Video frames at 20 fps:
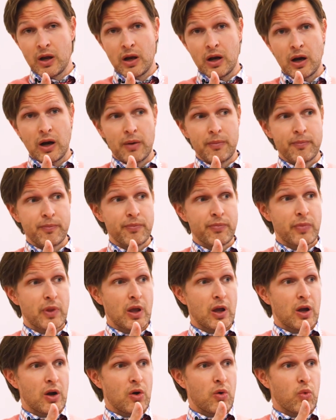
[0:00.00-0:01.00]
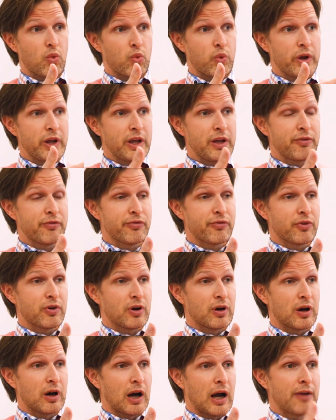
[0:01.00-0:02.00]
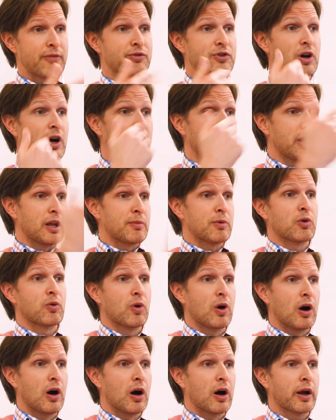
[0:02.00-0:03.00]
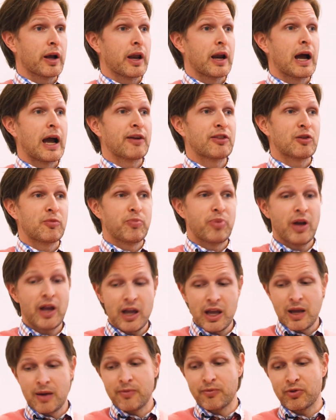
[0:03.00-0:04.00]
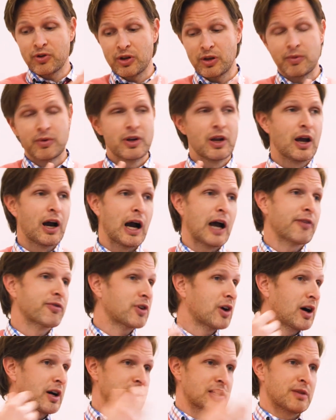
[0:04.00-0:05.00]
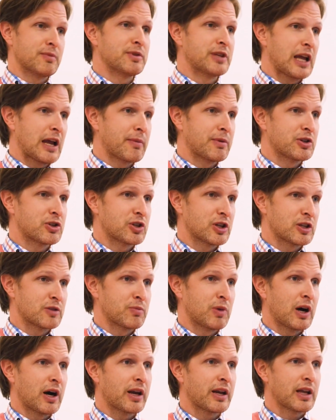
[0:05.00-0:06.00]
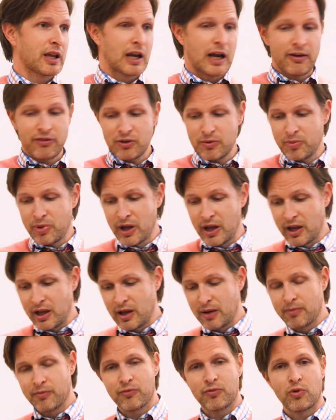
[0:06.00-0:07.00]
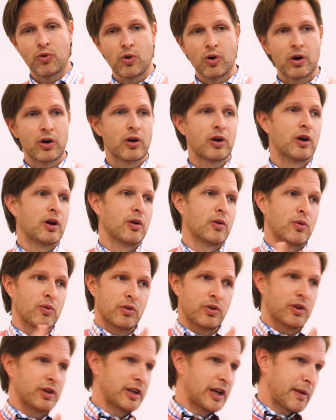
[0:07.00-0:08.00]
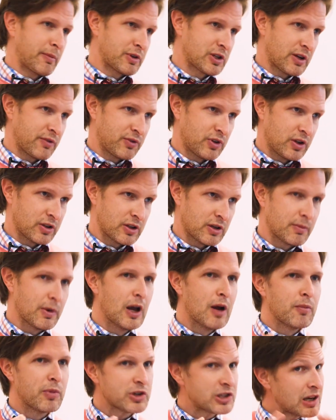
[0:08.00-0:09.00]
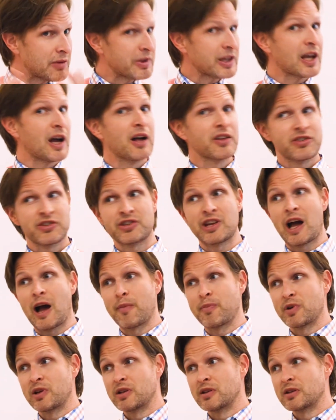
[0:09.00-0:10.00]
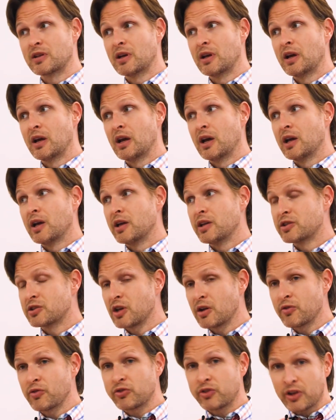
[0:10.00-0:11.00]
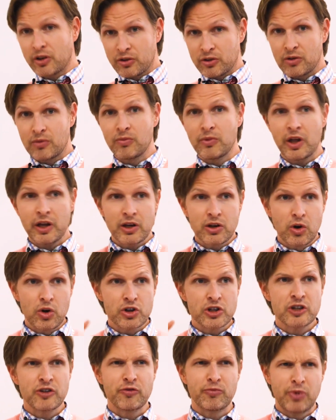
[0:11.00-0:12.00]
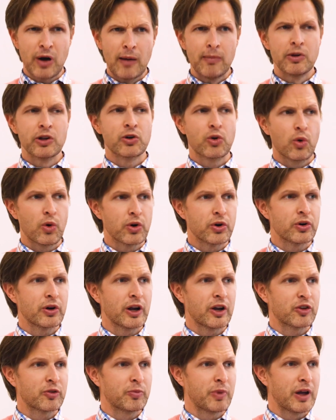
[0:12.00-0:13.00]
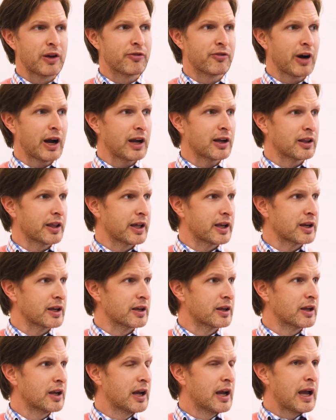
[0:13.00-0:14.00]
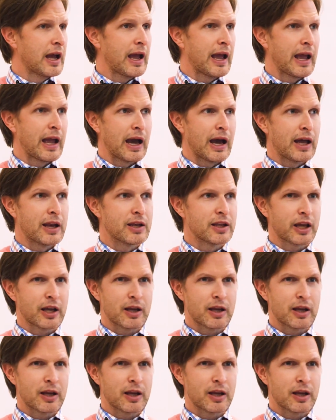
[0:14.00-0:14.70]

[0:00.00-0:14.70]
I've done him a wrong, and I have to pay him I've caused him damage to his body, and I have to pay him for the damage I've done to him. But something else has happened. Some like notion of public order has been violated, and